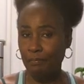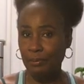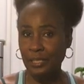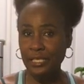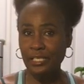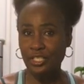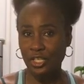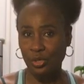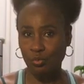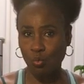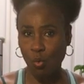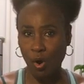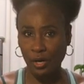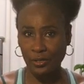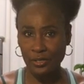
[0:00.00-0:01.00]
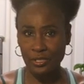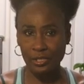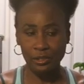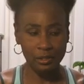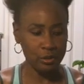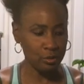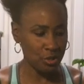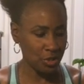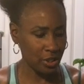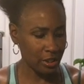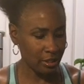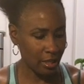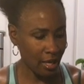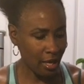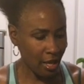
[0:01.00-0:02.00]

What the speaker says: bleach and water solution